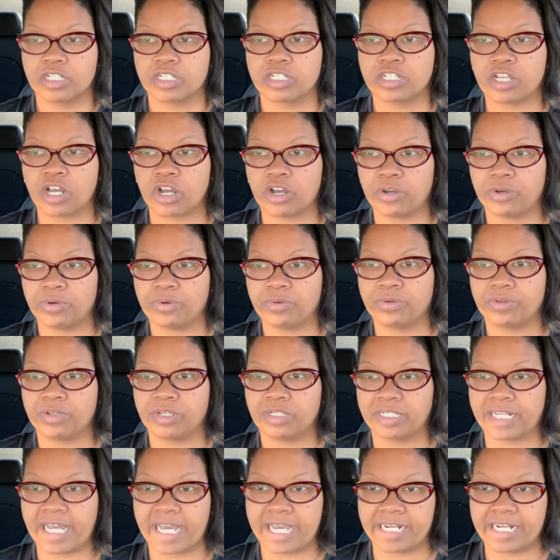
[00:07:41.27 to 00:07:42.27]
So,
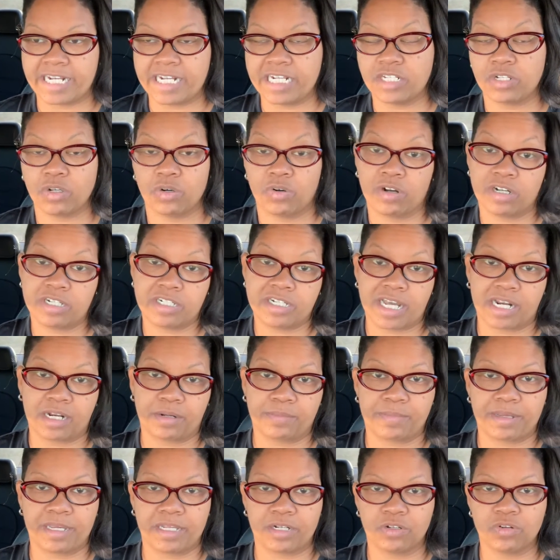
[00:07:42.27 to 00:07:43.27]
ladies or
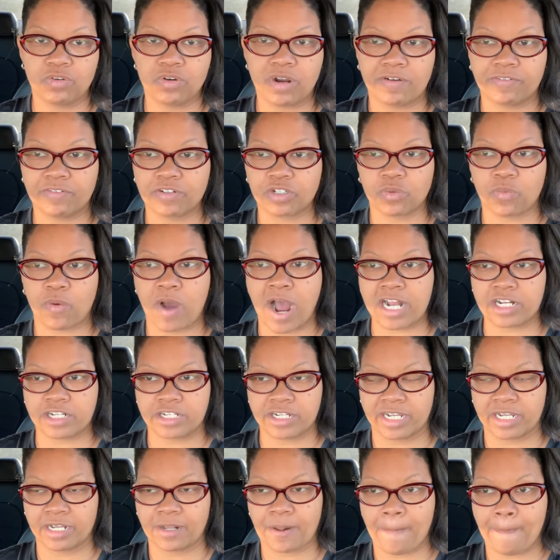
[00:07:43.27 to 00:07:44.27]
gentlemen, whoever's
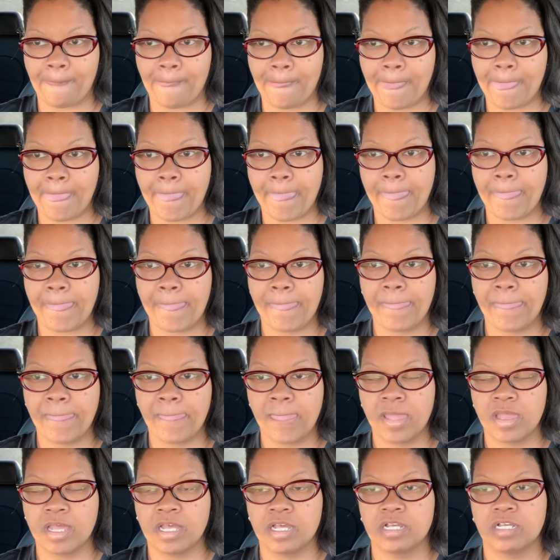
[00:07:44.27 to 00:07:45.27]

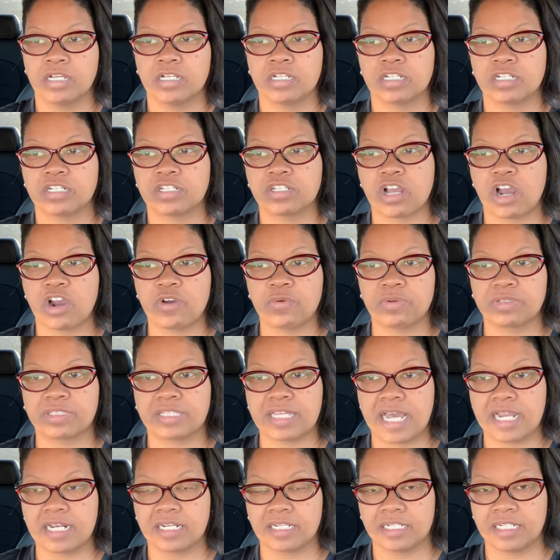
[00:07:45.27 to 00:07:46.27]
watching, start
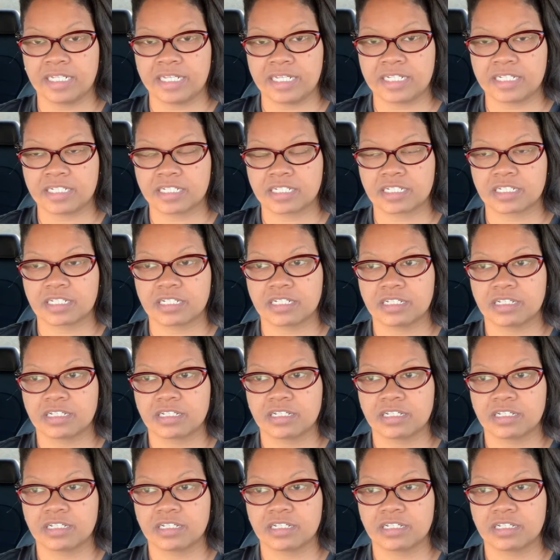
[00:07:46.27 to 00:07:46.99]
with that list.